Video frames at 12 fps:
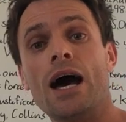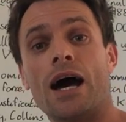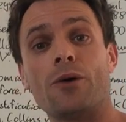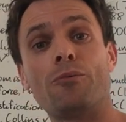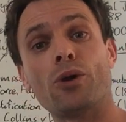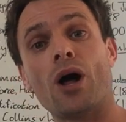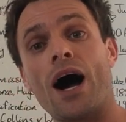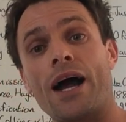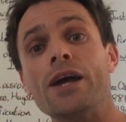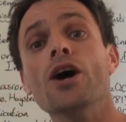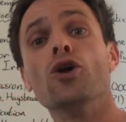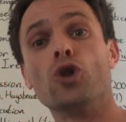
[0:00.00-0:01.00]
and
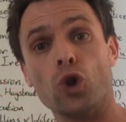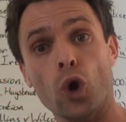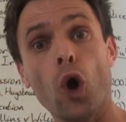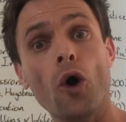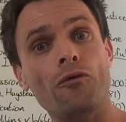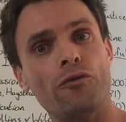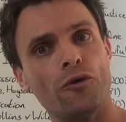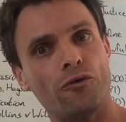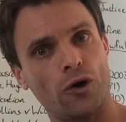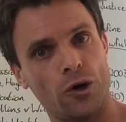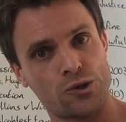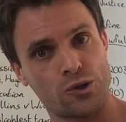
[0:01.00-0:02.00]
apply lawful
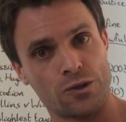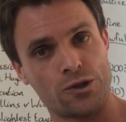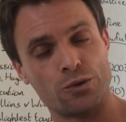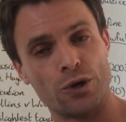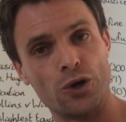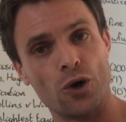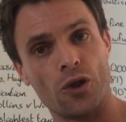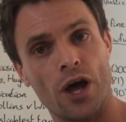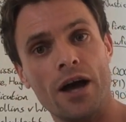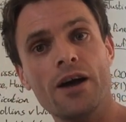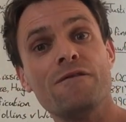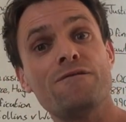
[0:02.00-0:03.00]
force onto
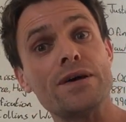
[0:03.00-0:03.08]
another,